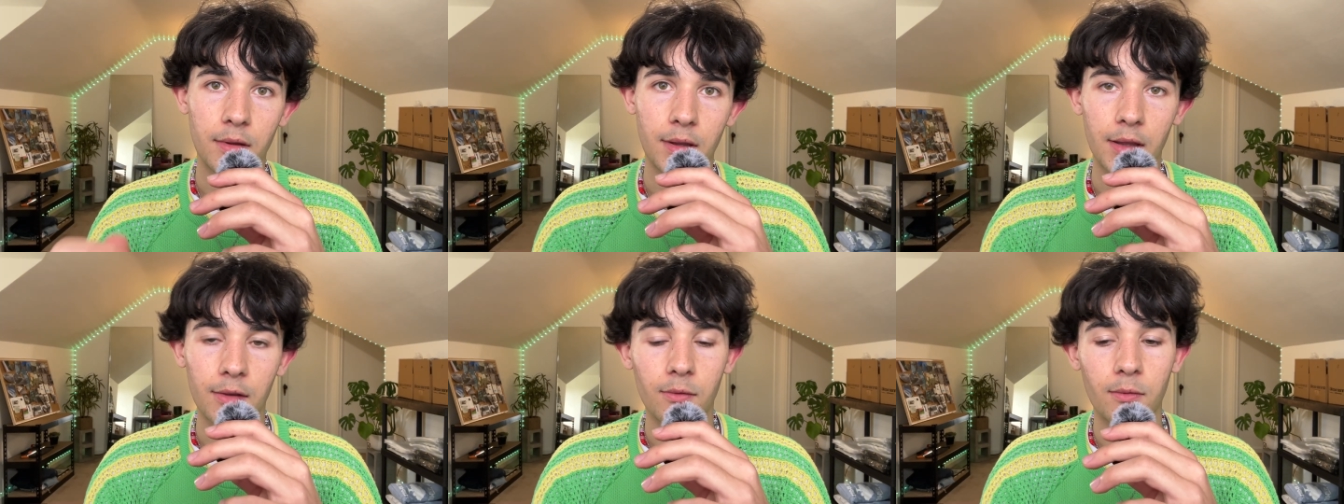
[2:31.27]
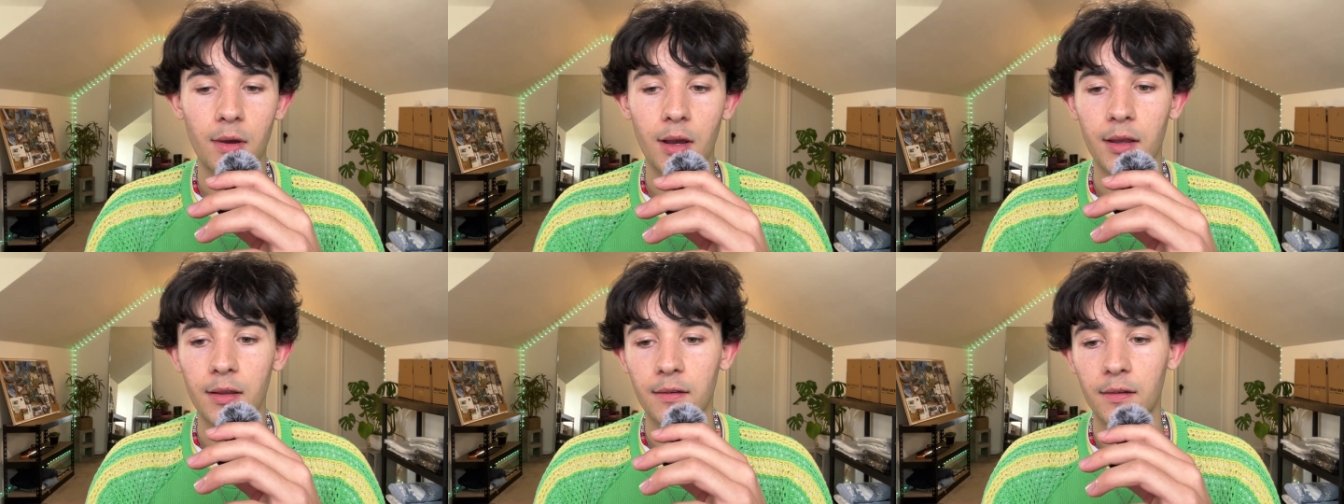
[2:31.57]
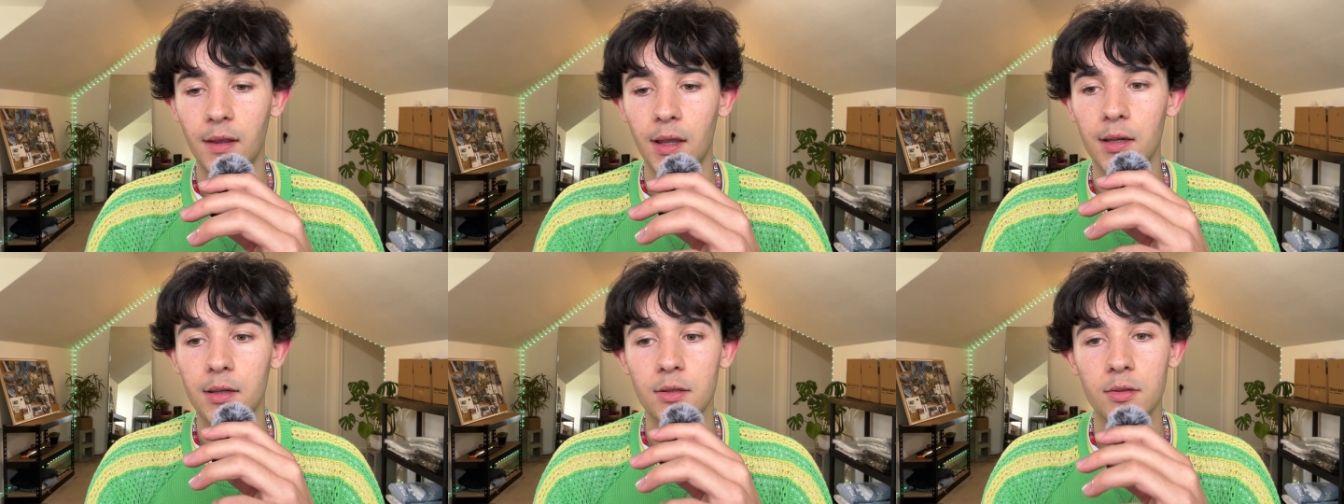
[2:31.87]
That is why I
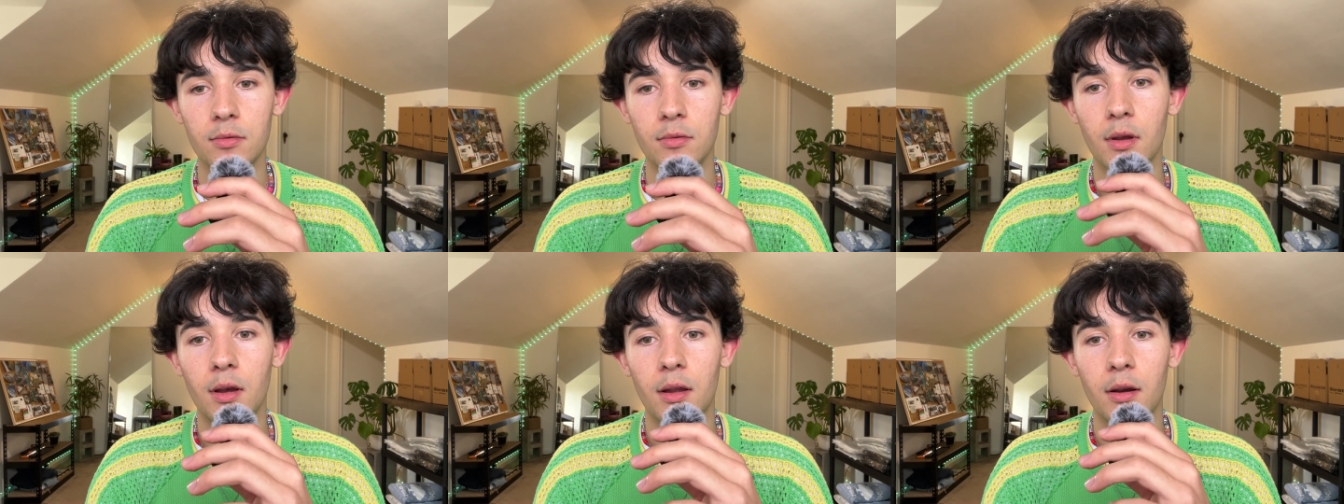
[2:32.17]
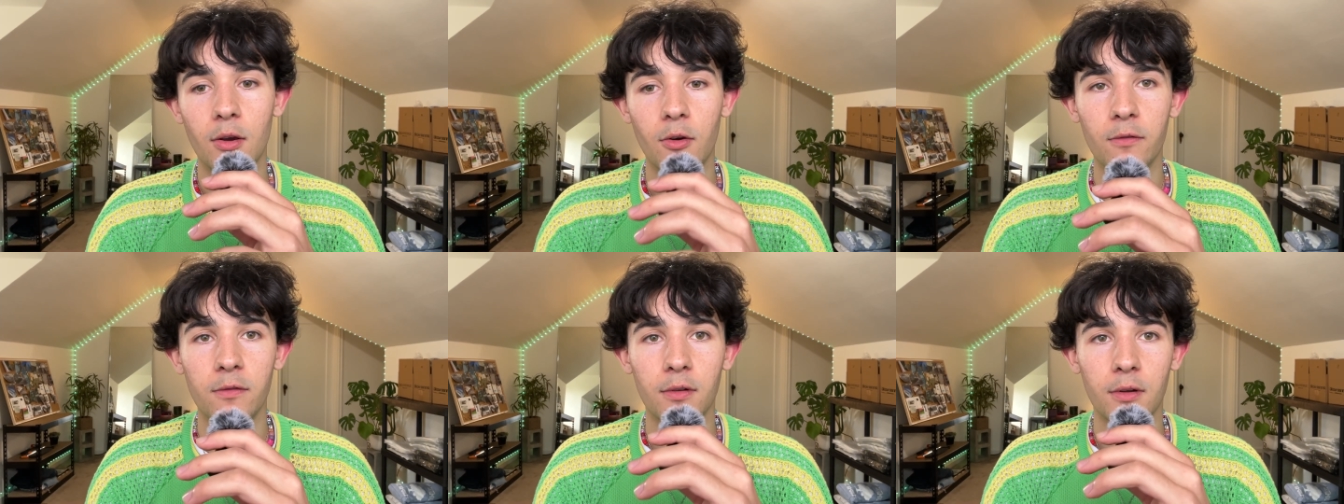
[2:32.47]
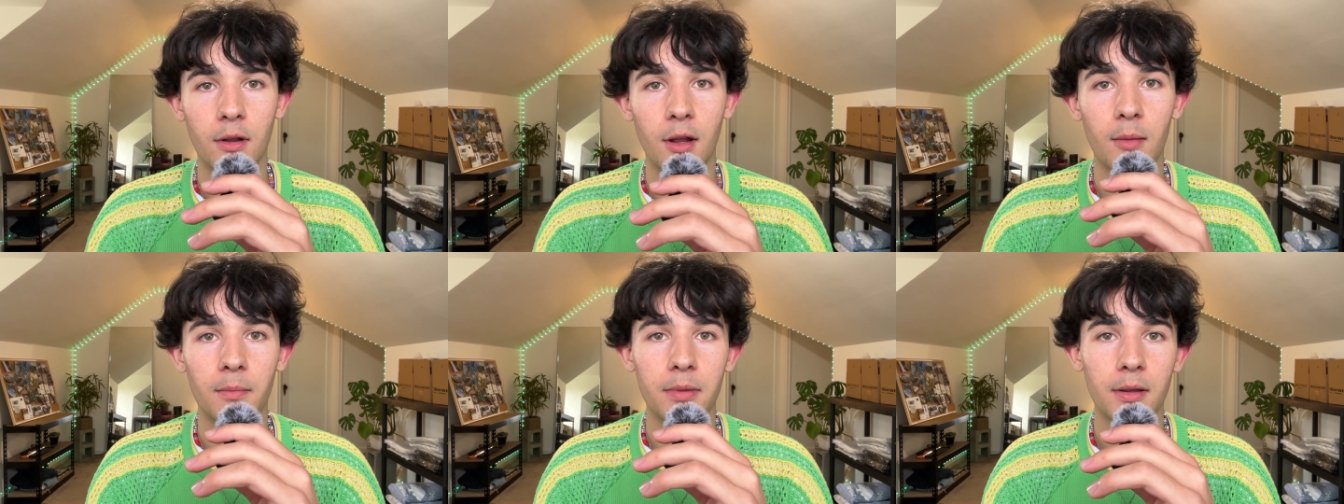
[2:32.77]
said do not
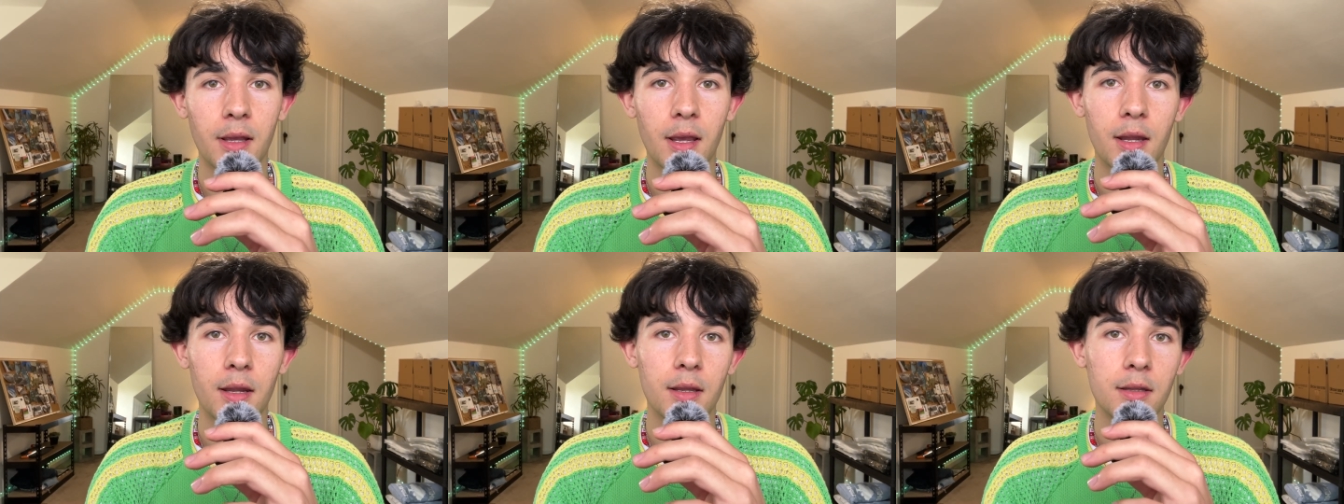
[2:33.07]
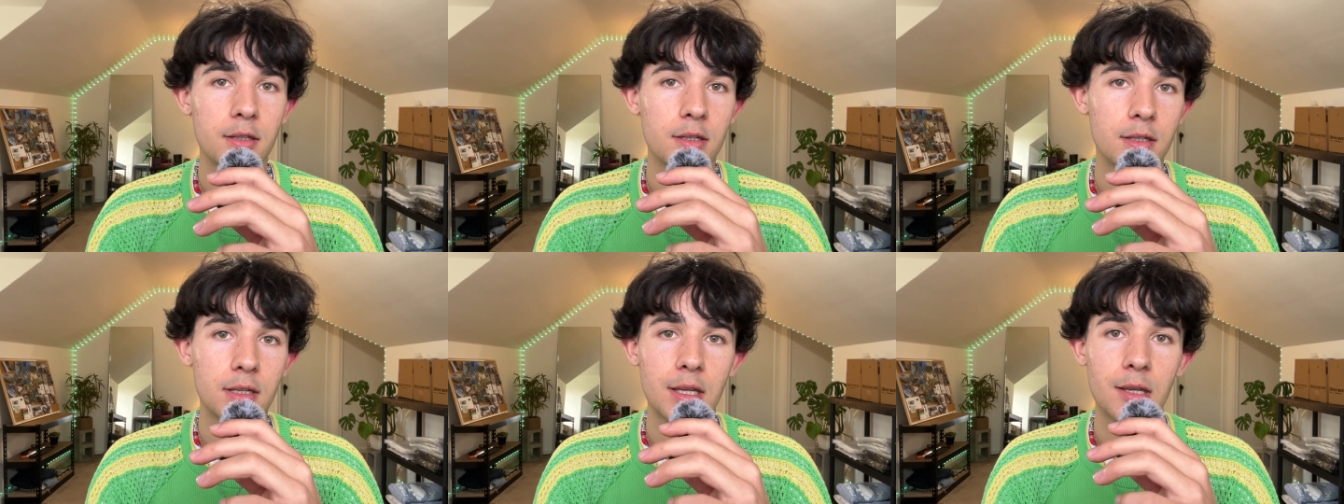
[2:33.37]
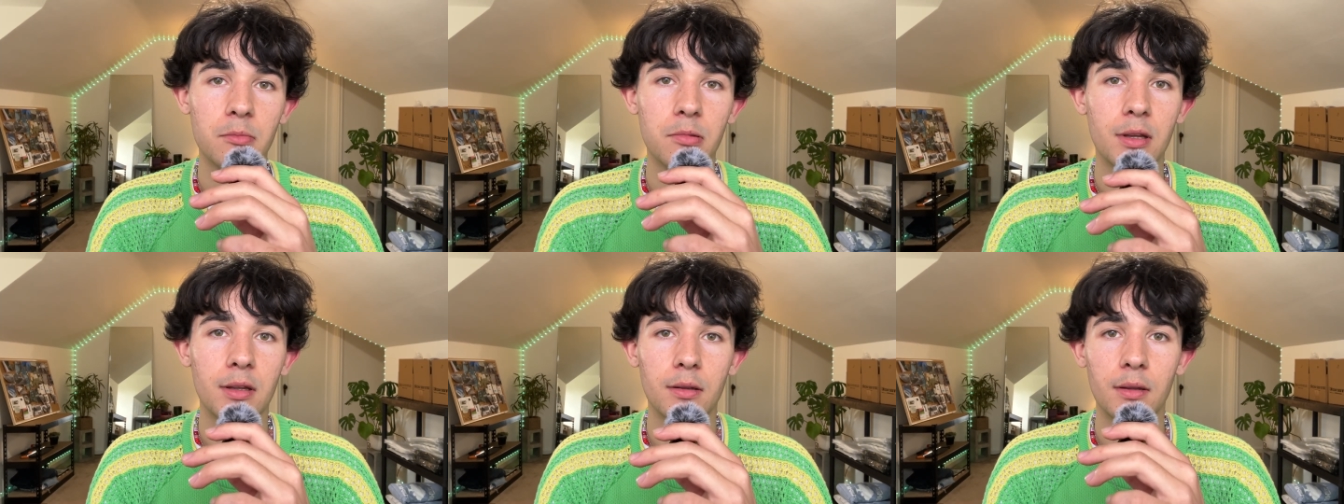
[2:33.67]
overcomplicate it. Just
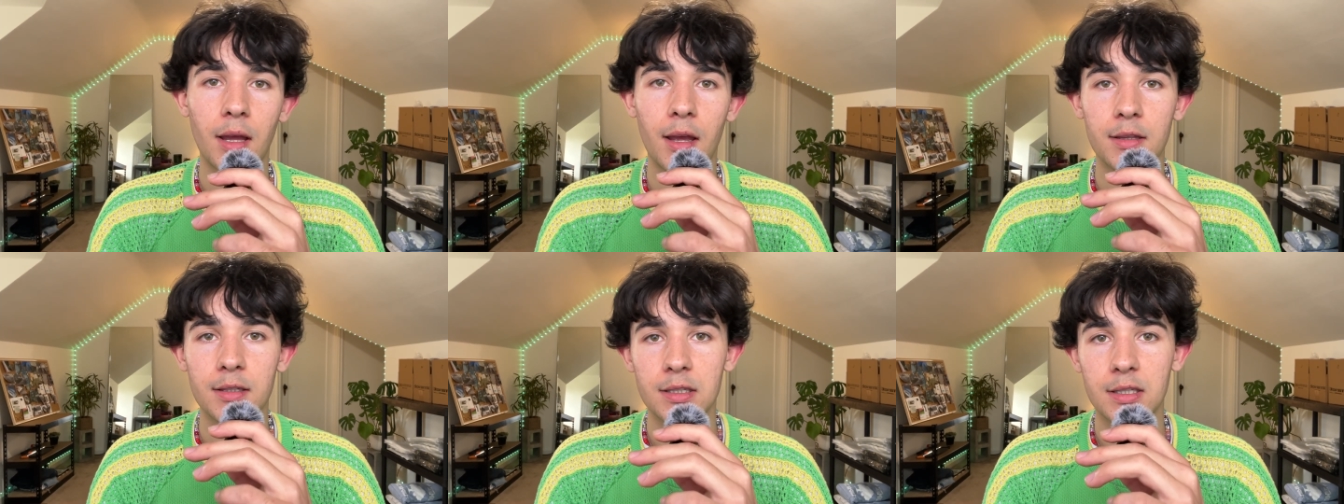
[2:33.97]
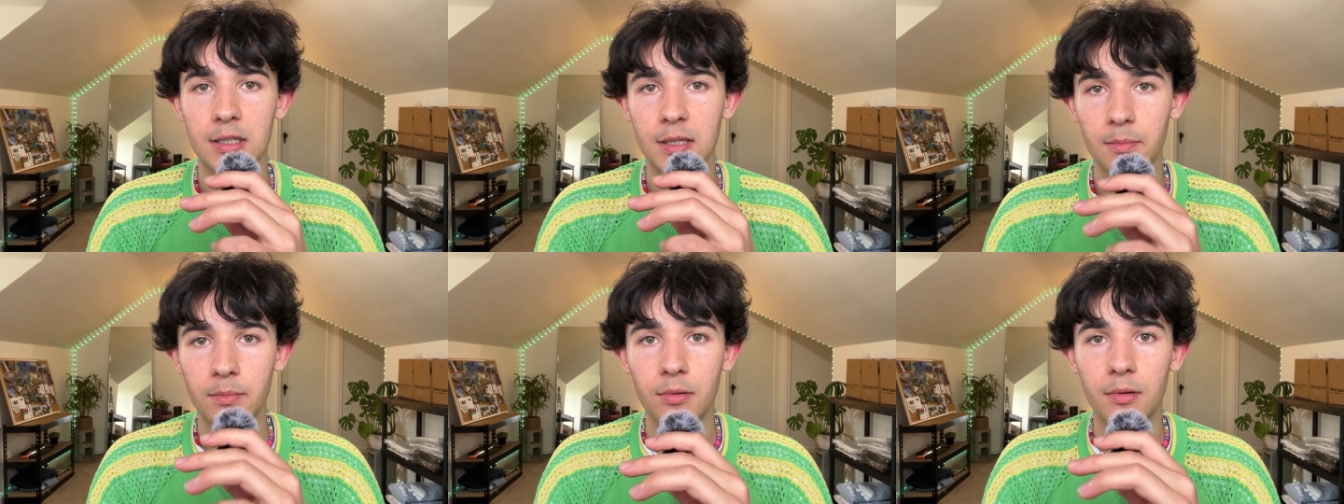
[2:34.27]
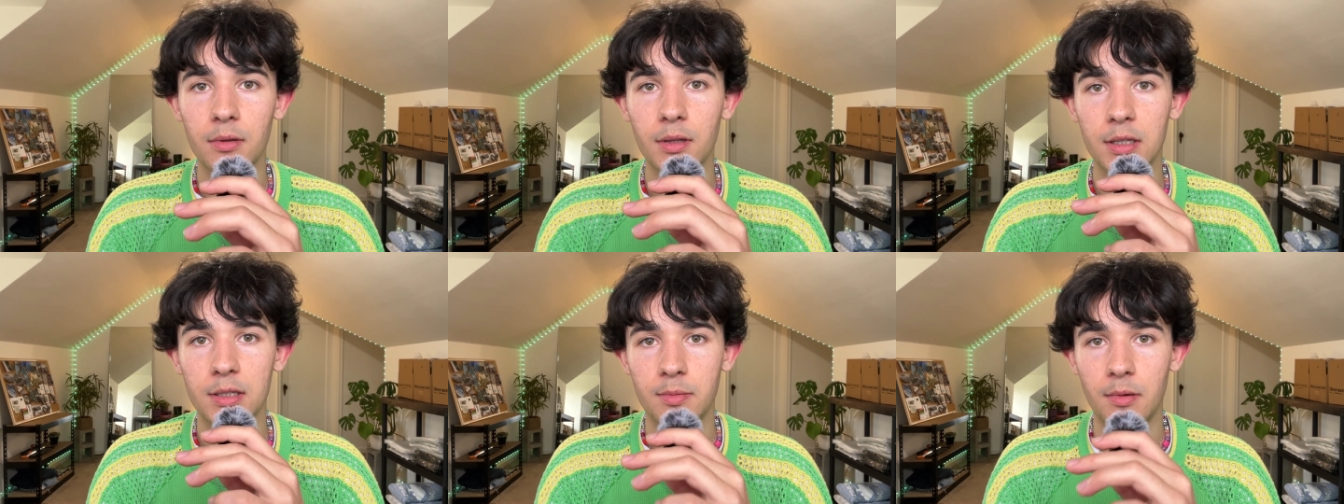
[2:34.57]
keep it as
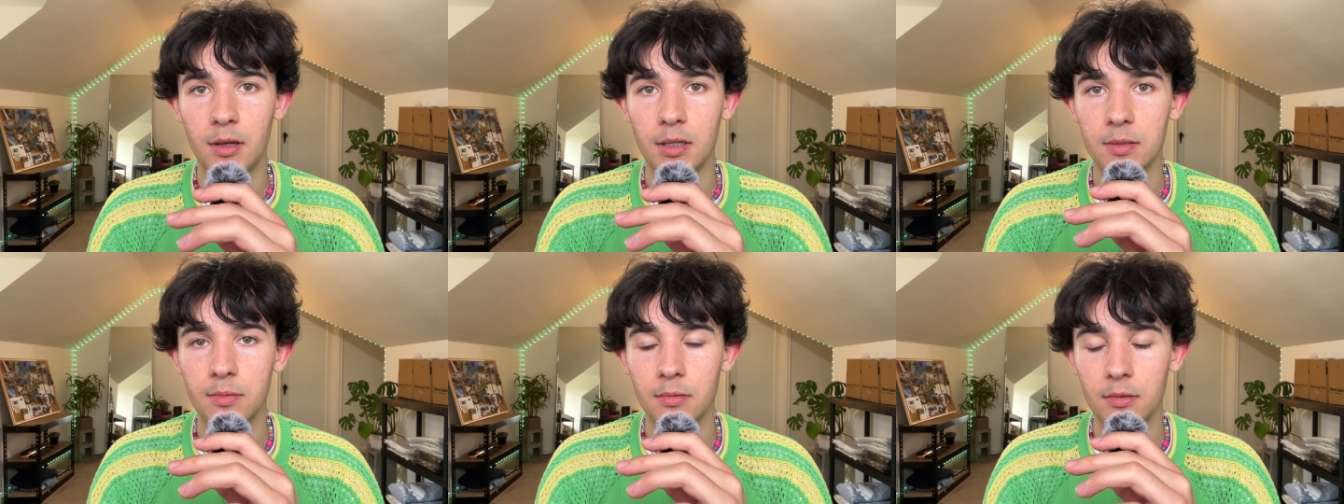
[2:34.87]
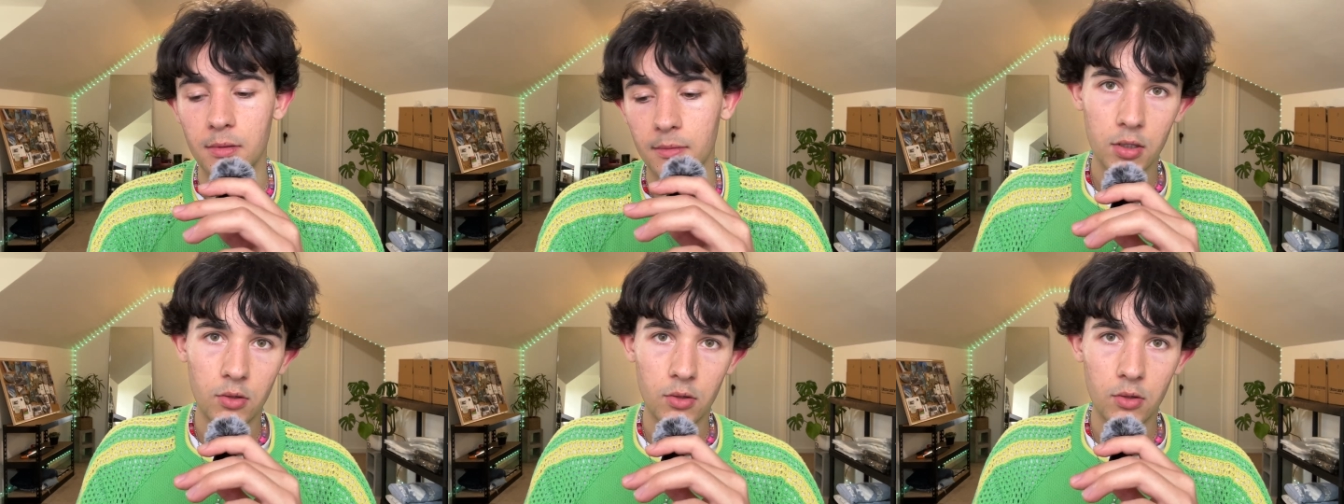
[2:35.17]
simple as possible.